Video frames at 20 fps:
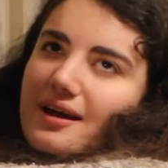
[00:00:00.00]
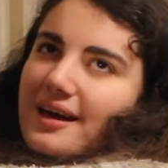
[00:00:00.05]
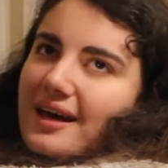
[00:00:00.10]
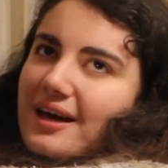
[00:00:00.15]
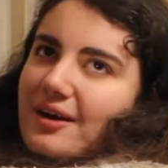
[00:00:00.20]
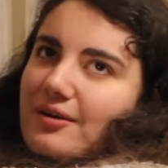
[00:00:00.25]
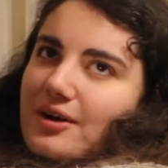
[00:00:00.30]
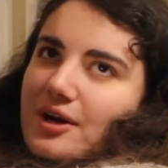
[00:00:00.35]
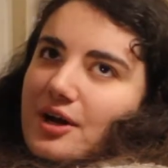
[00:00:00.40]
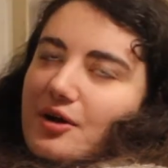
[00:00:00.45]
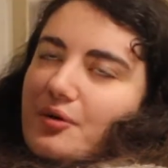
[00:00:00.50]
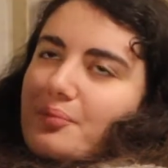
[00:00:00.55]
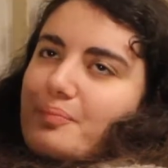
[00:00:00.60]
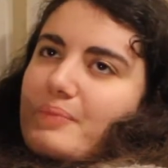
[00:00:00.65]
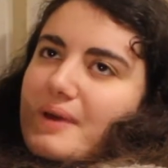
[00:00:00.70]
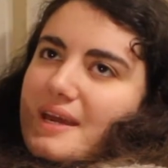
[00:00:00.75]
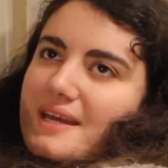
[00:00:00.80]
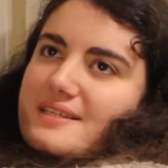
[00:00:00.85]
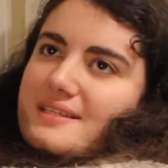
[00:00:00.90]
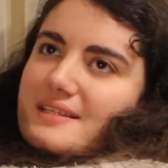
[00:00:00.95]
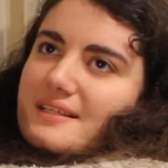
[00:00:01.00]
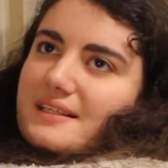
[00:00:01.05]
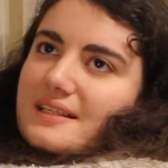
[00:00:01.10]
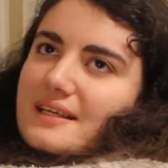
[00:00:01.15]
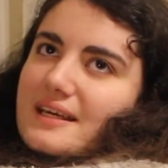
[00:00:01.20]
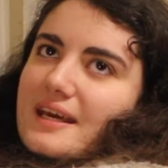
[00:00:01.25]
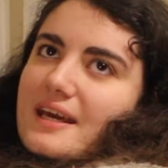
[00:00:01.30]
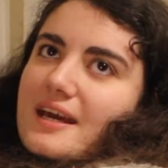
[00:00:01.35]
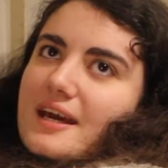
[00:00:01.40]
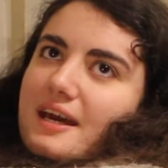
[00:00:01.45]
I don't know,
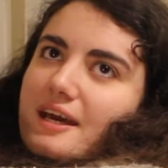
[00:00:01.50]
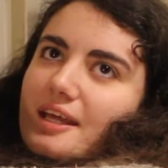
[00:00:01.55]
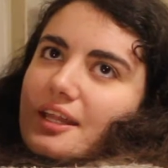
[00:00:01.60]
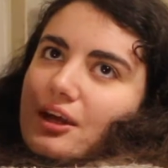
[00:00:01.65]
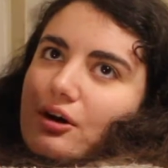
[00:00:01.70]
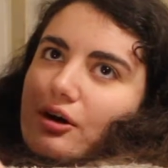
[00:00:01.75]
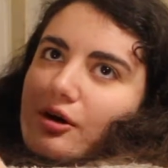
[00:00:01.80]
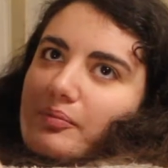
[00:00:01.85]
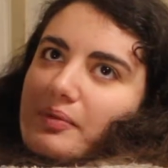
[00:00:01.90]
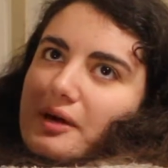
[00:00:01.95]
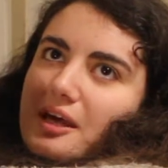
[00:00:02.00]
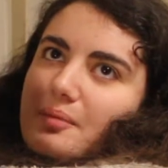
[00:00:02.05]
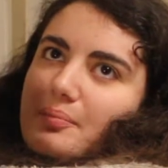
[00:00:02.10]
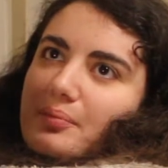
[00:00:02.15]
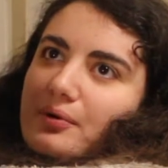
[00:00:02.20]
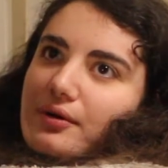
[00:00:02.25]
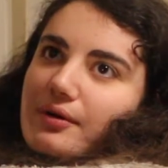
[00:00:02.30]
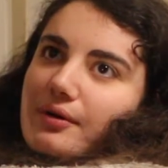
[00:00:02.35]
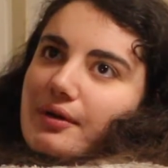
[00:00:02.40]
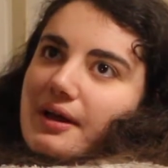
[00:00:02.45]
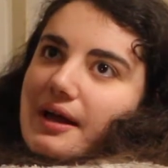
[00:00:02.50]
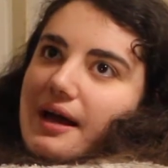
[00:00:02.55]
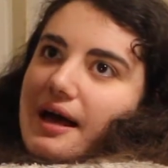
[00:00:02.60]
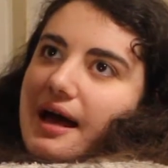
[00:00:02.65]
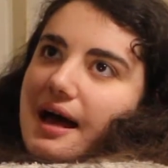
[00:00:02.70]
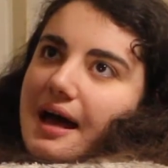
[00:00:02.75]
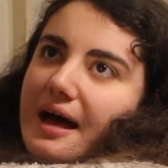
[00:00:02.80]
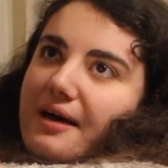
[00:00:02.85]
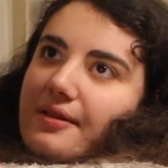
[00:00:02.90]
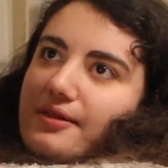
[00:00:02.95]
basically there are people
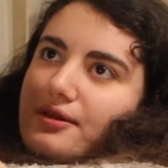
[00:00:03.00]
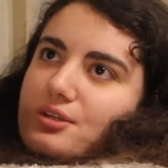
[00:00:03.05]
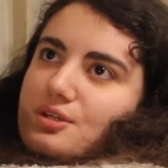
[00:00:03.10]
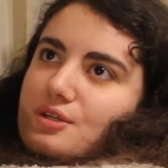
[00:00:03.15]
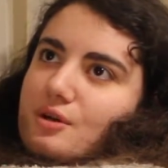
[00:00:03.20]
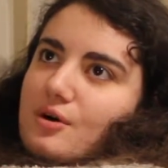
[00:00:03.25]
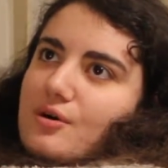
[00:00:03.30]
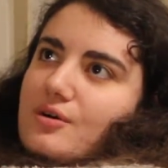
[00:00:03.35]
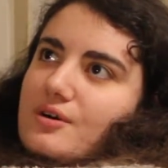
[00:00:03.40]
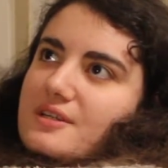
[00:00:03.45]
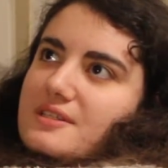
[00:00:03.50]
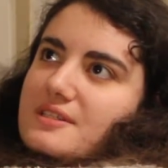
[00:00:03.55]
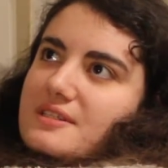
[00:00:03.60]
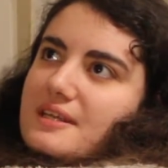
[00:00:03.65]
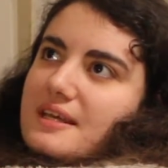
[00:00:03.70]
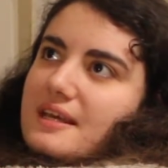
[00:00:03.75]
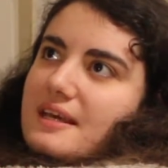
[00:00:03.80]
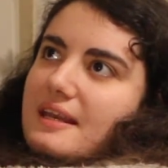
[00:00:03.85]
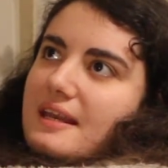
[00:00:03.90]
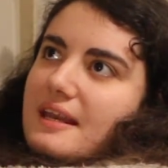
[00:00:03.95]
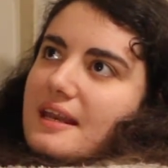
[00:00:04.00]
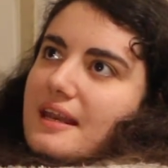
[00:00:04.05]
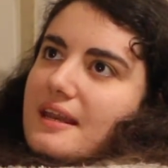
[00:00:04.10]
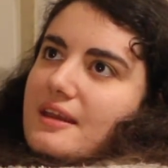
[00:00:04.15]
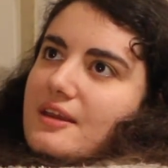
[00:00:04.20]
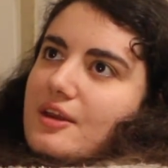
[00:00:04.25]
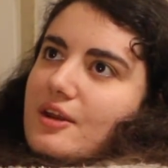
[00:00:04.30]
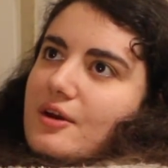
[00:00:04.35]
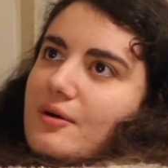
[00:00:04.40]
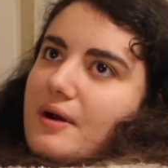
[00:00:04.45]
at the docks and,
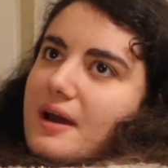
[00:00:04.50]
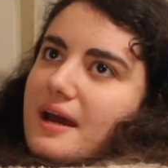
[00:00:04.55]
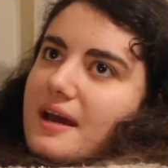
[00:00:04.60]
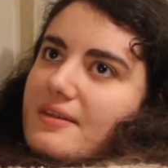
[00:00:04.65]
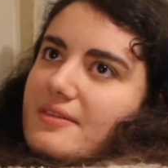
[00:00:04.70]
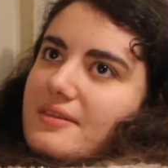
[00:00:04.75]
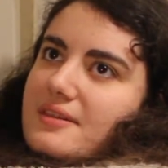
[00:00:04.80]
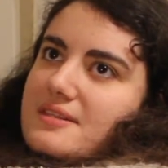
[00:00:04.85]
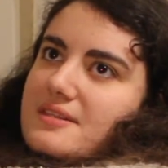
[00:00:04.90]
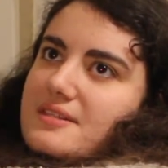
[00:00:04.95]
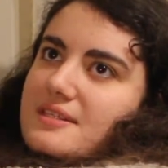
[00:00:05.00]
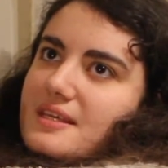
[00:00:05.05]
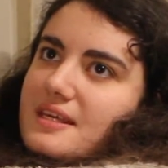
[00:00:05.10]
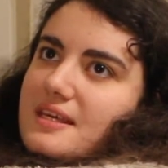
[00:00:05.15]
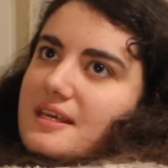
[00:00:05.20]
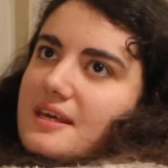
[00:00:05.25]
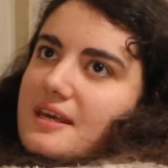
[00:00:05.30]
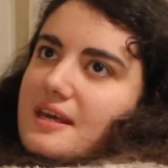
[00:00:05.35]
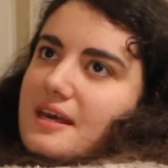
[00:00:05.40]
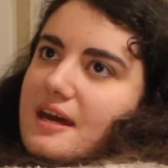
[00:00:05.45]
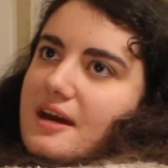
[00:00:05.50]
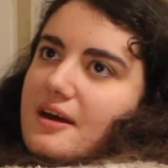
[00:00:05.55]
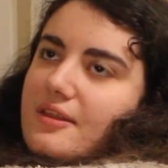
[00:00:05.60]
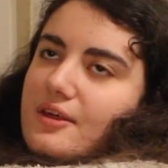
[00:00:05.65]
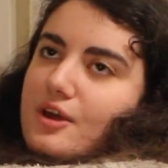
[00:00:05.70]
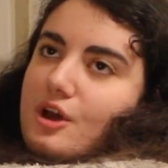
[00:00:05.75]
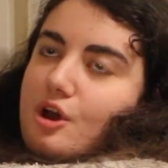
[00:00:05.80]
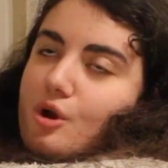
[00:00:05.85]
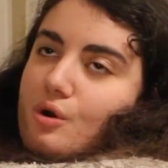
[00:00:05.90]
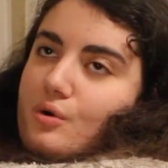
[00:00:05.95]
you know, at the sea, at
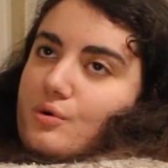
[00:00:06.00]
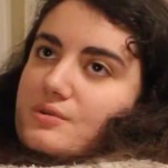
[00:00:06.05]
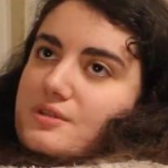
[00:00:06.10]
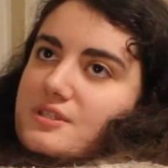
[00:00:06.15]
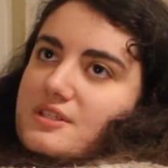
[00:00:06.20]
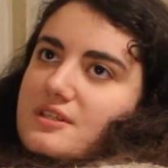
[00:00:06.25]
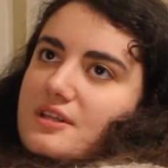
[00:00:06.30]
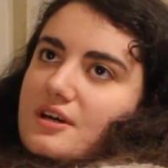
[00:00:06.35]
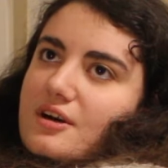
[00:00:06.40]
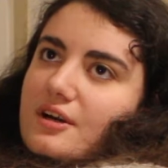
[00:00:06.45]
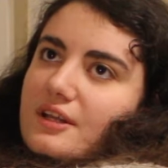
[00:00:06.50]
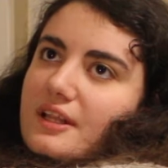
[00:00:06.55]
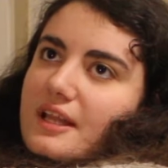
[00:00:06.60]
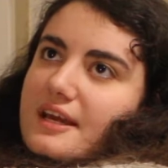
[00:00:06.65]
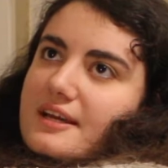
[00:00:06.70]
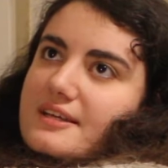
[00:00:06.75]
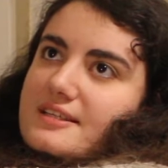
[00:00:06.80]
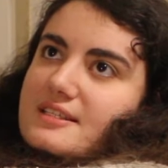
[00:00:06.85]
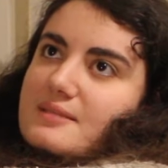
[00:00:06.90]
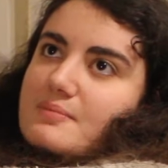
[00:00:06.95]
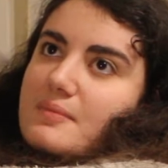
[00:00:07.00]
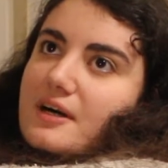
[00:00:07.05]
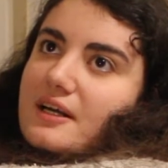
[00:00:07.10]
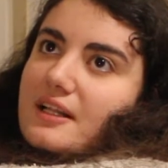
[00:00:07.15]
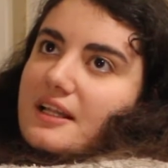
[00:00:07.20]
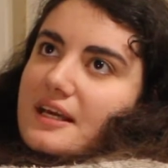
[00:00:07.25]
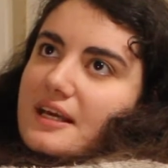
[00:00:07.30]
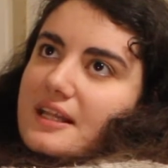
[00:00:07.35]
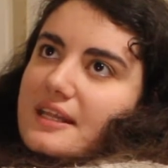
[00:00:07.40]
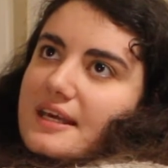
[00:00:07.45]
the coast, that are like
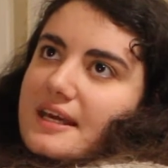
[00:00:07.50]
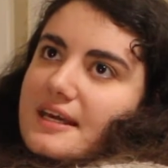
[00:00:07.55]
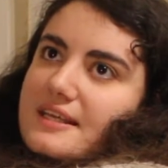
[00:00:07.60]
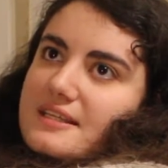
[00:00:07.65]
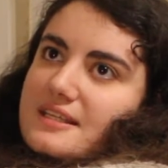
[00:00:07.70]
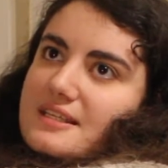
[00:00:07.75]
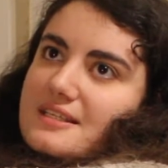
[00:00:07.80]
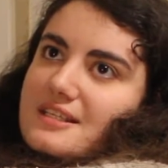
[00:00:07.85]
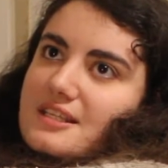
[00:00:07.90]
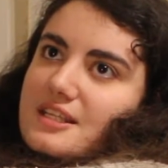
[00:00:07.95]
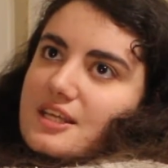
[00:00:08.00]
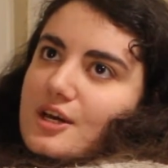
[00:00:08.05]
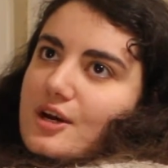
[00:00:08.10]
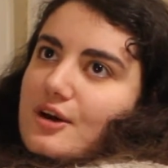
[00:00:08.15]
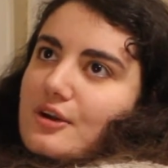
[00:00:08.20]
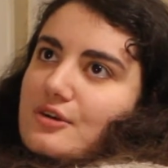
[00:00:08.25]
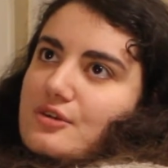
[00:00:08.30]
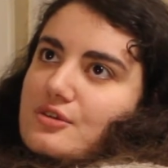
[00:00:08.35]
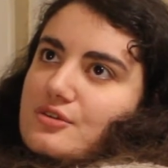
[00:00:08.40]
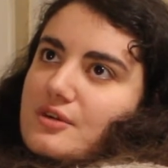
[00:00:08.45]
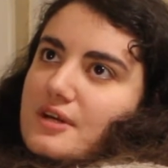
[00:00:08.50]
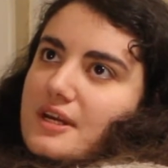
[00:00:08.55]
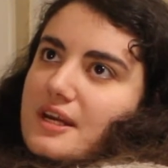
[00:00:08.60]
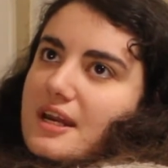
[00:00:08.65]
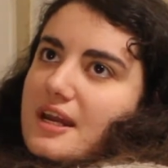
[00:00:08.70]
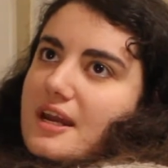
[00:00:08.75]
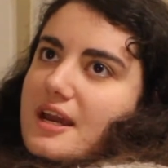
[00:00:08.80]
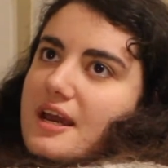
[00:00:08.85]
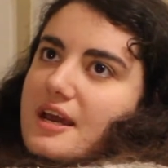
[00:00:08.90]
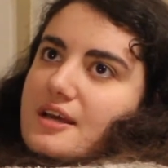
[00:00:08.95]
smuggling things into the country,